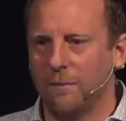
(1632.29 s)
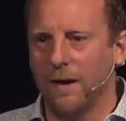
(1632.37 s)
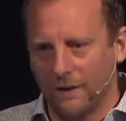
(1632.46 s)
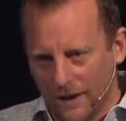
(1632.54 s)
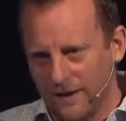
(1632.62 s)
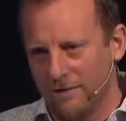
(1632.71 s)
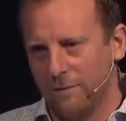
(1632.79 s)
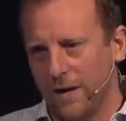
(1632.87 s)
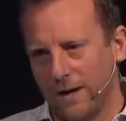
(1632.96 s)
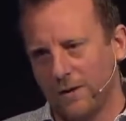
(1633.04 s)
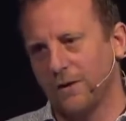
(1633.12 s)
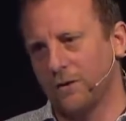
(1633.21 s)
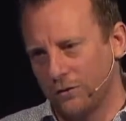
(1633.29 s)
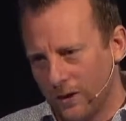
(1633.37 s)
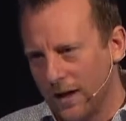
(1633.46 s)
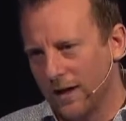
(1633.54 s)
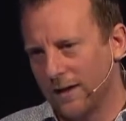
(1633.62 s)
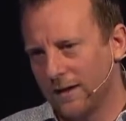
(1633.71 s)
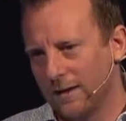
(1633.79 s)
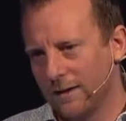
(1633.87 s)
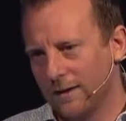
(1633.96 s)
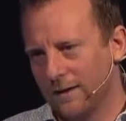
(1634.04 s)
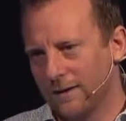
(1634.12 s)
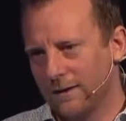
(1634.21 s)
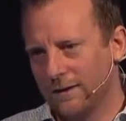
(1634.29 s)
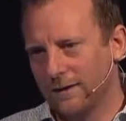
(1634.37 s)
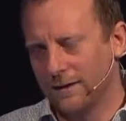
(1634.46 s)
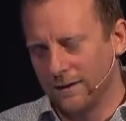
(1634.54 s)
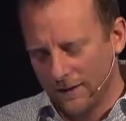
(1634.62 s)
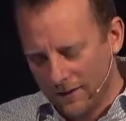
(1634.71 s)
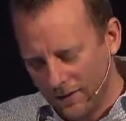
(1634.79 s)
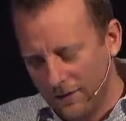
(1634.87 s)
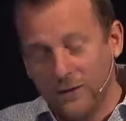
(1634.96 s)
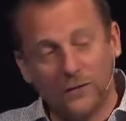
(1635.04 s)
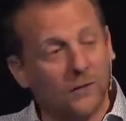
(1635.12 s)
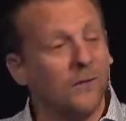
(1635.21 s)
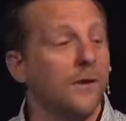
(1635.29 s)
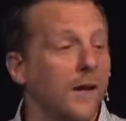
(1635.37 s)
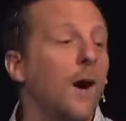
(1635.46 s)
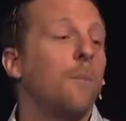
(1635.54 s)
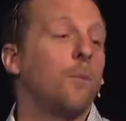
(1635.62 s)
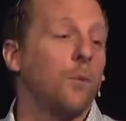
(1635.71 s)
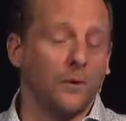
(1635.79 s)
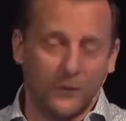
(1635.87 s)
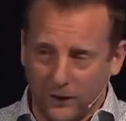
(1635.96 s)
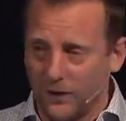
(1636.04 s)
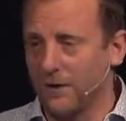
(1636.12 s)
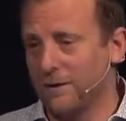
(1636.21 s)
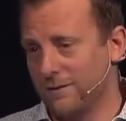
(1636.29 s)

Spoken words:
my life back on track. This is the upward turn.